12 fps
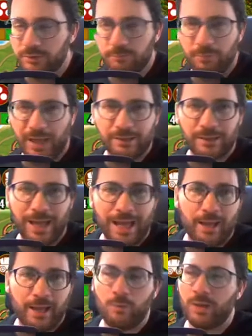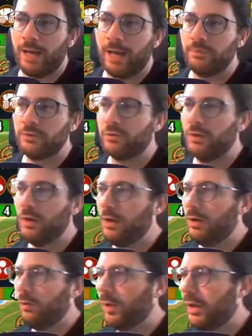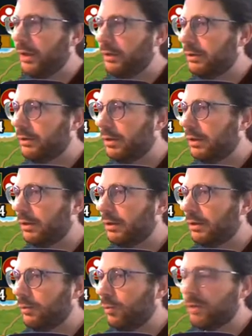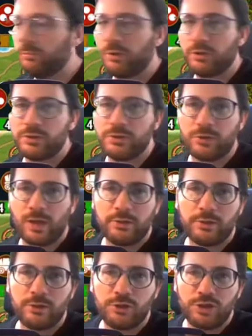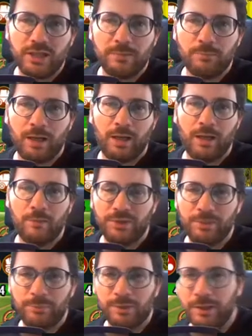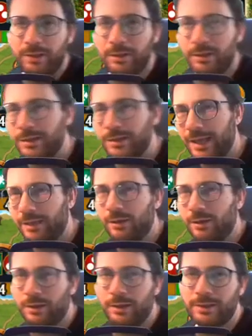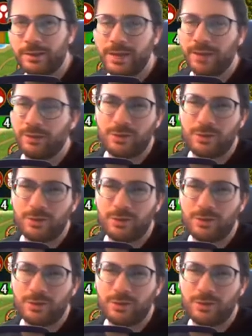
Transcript: bad lag? What happens when one person tries to cheat by manipulating the data on his end?